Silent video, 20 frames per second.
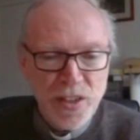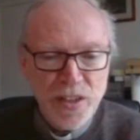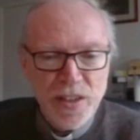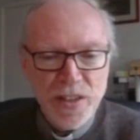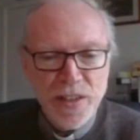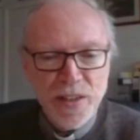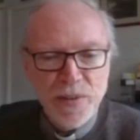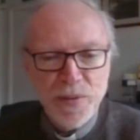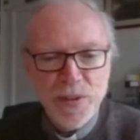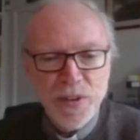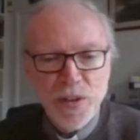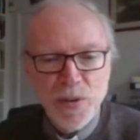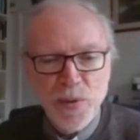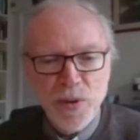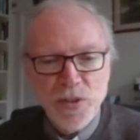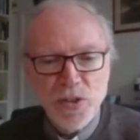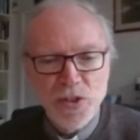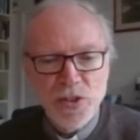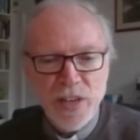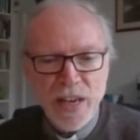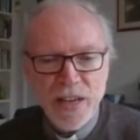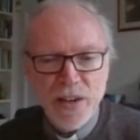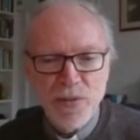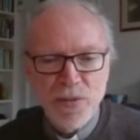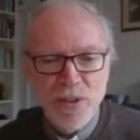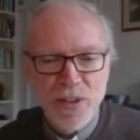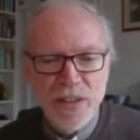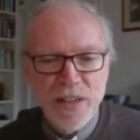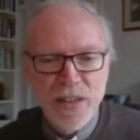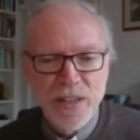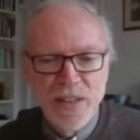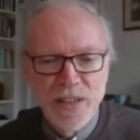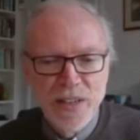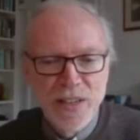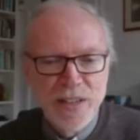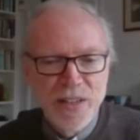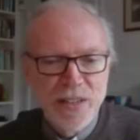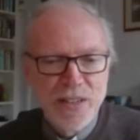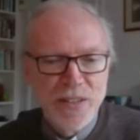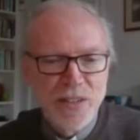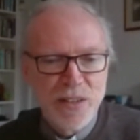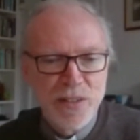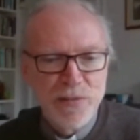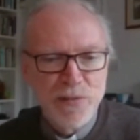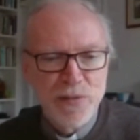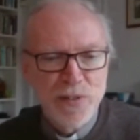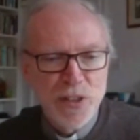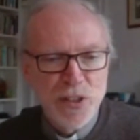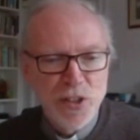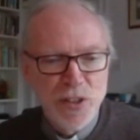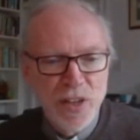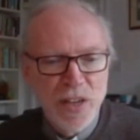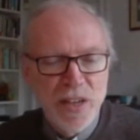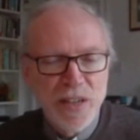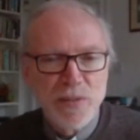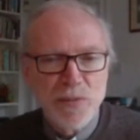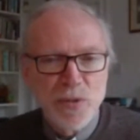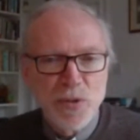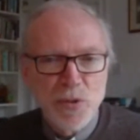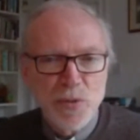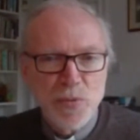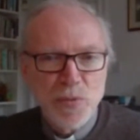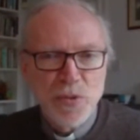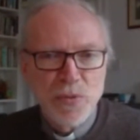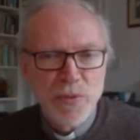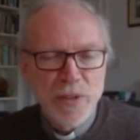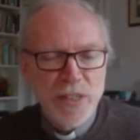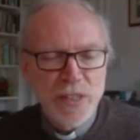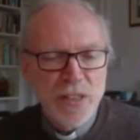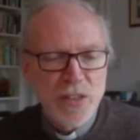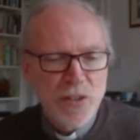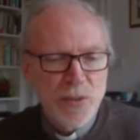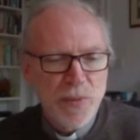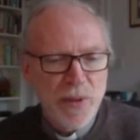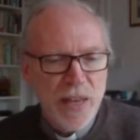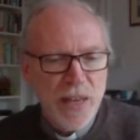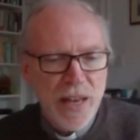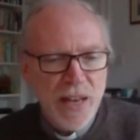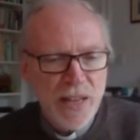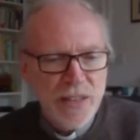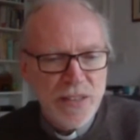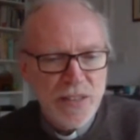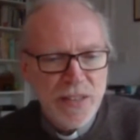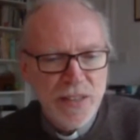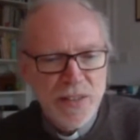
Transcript: Uh, he quotes Zechariah nine verse nine, which is one of the readings that we had,